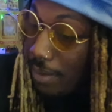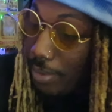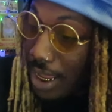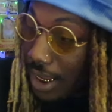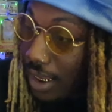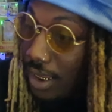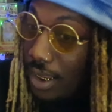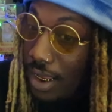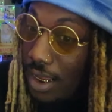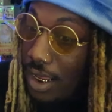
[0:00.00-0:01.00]
in a blanket.
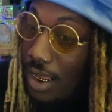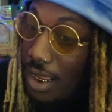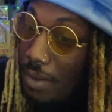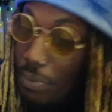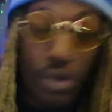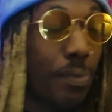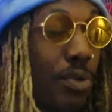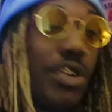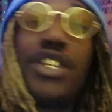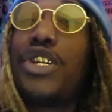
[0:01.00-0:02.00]
Pulled
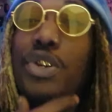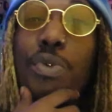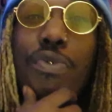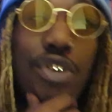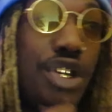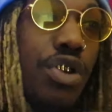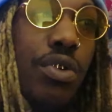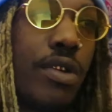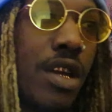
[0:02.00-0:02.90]
pork is a new one for sure.